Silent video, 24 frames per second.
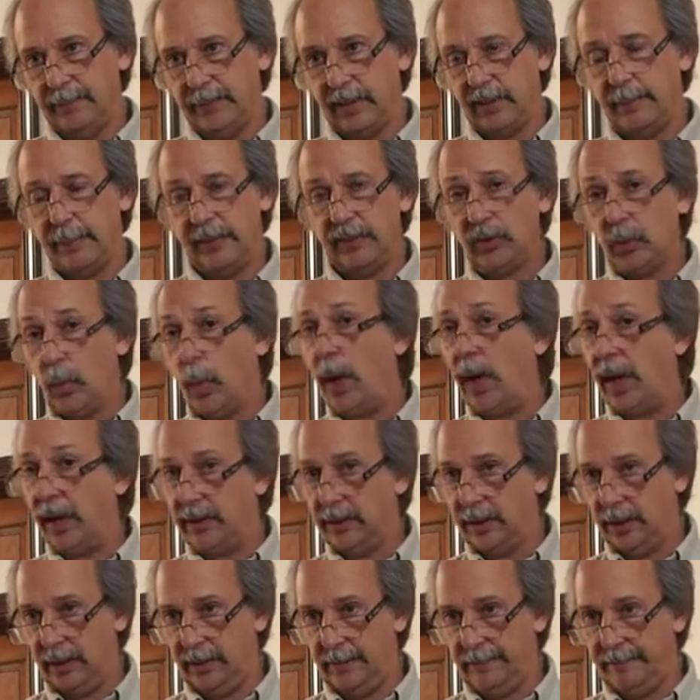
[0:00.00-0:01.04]
the best
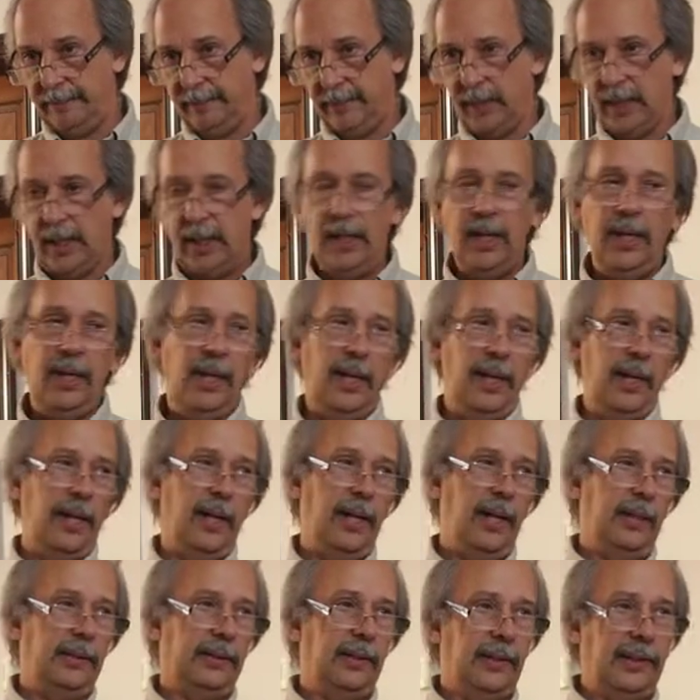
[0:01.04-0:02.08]
quality.
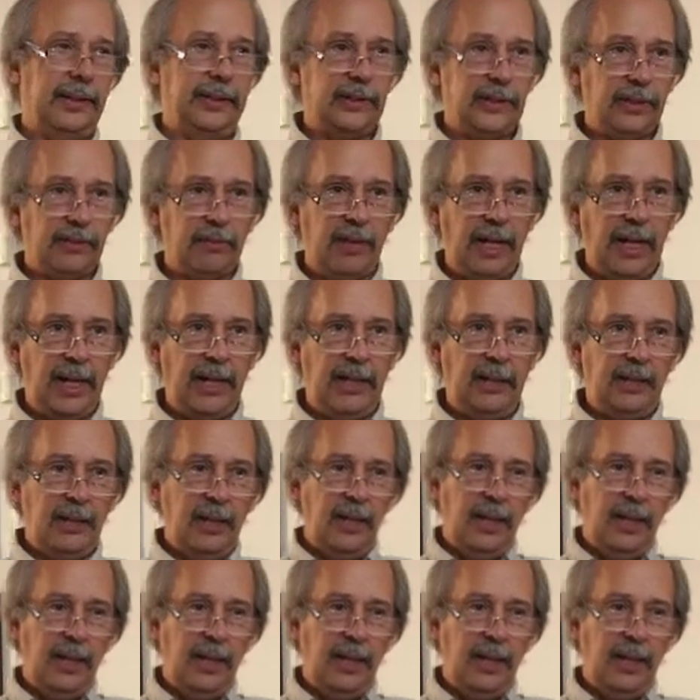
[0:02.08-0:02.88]
The less grain,